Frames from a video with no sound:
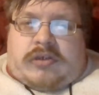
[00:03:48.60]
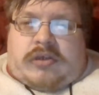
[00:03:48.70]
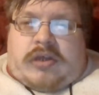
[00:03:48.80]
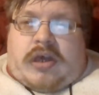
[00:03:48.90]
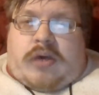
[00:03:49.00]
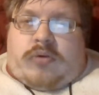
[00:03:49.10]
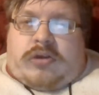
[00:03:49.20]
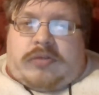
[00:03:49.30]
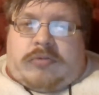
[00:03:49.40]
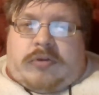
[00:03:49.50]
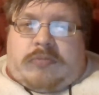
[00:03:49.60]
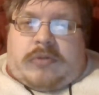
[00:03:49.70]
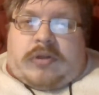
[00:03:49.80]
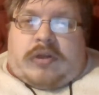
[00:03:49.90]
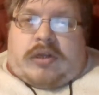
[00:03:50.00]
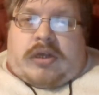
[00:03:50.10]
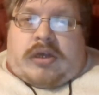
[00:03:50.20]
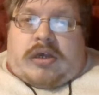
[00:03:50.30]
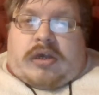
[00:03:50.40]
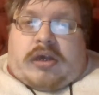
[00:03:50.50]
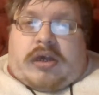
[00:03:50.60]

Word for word: Therefore, you shall lay up these